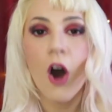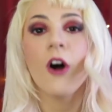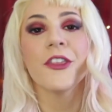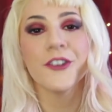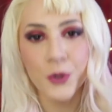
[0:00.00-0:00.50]

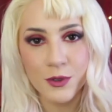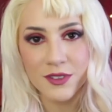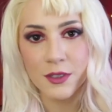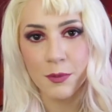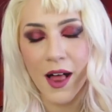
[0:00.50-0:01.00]
All the tools
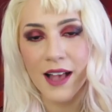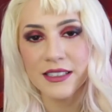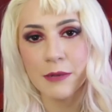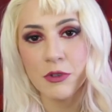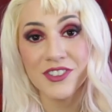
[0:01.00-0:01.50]
and
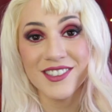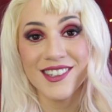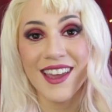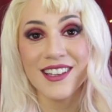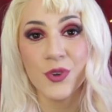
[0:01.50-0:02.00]
supplies that I'm using
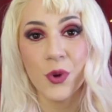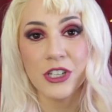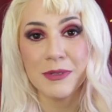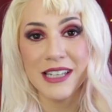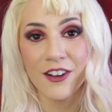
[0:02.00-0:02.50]
today is
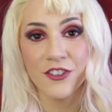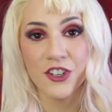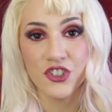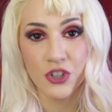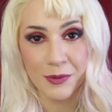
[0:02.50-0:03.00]
going to be down in the
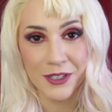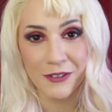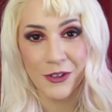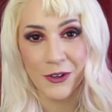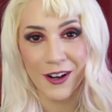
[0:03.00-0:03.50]
description
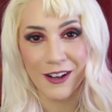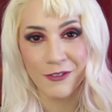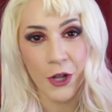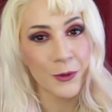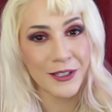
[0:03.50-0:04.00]
if you're uh,
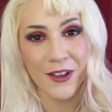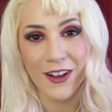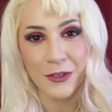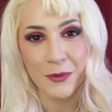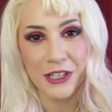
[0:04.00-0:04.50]
following
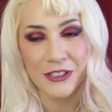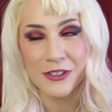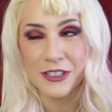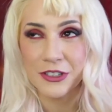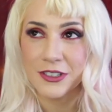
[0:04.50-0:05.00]
along and you want to do
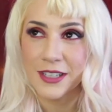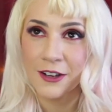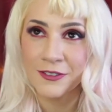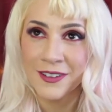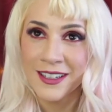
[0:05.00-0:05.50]
this
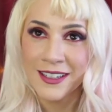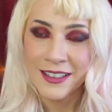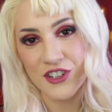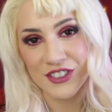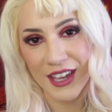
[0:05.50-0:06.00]
yourself, or if
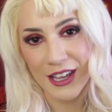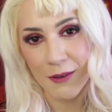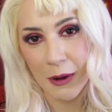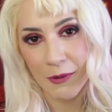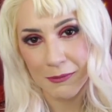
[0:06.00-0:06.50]
you just
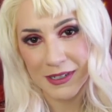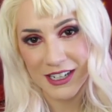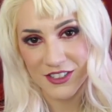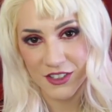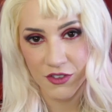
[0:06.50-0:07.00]
like my
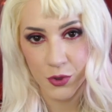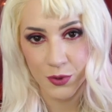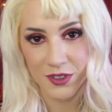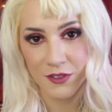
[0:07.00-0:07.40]
recommendations of the tools